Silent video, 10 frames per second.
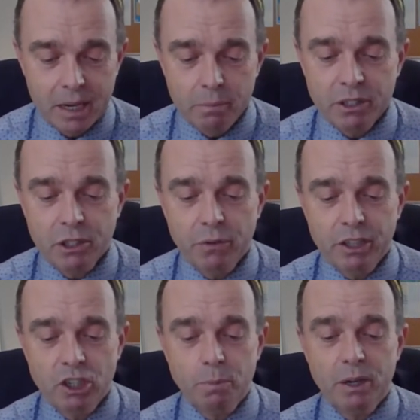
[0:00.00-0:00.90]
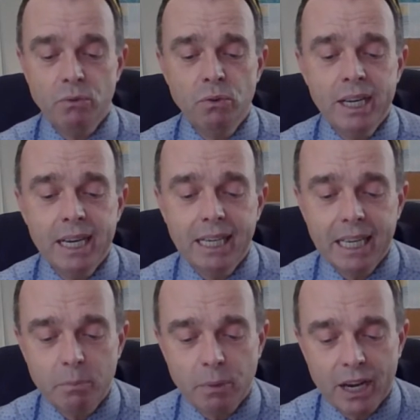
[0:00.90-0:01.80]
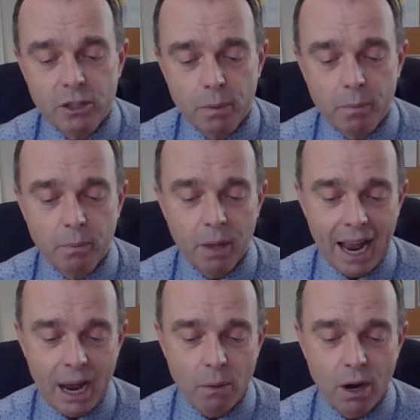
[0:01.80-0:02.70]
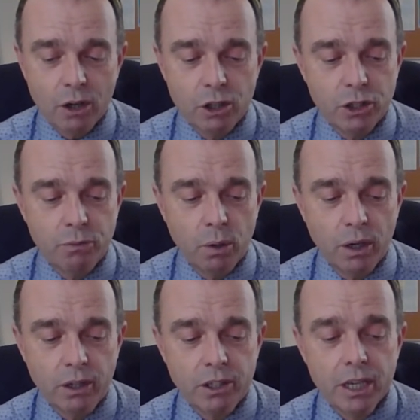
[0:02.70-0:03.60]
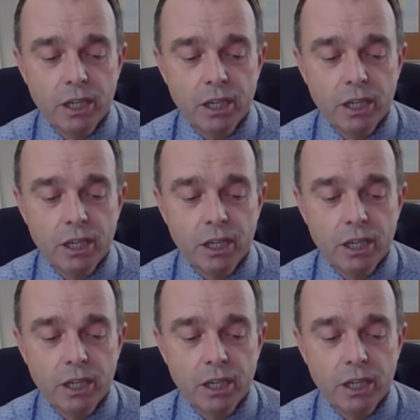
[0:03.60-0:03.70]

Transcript: Mr. Rich has been really impressed with how hard you've worked